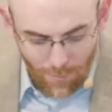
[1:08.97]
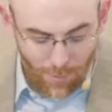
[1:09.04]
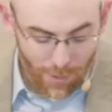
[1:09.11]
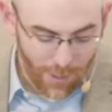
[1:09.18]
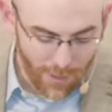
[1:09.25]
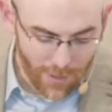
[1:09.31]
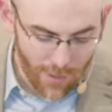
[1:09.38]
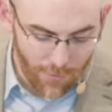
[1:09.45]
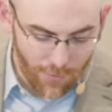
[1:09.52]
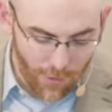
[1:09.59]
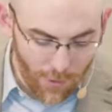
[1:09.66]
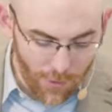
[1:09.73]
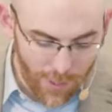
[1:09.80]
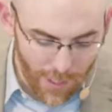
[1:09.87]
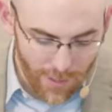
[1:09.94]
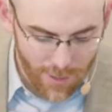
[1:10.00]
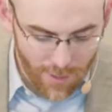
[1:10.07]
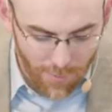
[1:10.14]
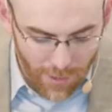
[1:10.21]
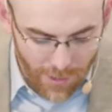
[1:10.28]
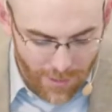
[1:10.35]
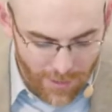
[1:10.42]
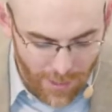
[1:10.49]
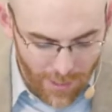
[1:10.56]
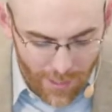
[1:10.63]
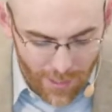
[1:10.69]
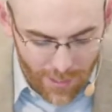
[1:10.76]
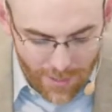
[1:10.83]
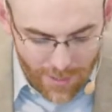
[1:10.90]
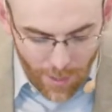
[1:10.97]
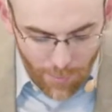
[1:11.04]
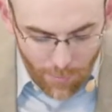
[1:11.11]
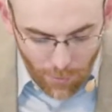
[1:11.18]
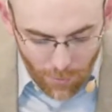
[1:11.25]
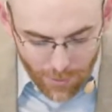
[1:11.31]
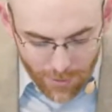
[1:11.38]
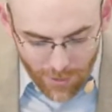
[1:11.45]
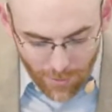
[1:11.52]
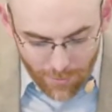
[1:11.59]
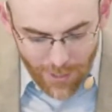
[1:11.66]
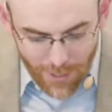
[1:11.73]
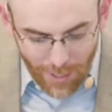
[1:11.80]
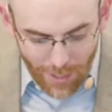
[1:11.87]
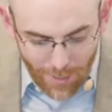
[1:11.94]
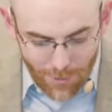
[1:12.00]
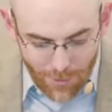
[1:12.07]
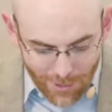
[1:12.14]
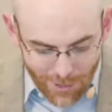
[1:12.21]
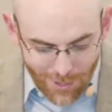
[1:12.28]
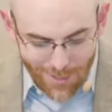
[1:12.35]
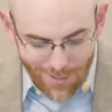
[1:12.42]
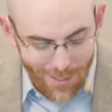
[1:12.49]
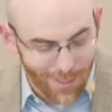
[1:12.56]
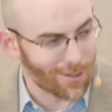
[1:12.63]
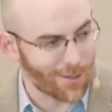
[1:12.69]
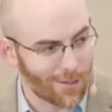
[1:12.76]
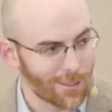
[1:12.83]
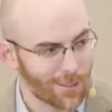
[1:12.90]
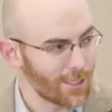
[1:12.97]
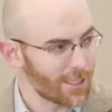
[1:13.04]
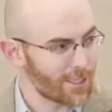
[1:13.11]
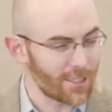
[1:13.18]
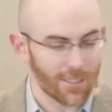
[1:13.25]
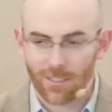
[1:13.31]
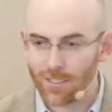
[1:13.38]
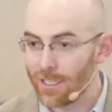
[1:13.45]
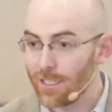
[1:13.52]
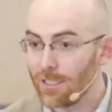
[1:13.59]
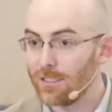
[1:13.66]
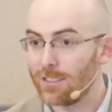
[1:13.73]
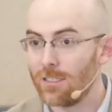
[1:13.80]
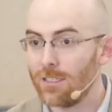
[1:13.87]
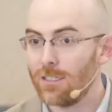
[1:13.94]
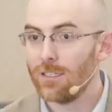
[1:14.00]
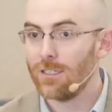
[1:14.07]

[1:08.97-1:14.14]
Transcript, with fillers: Because if the New Testament is any example, sometimes you just need a good list of sins.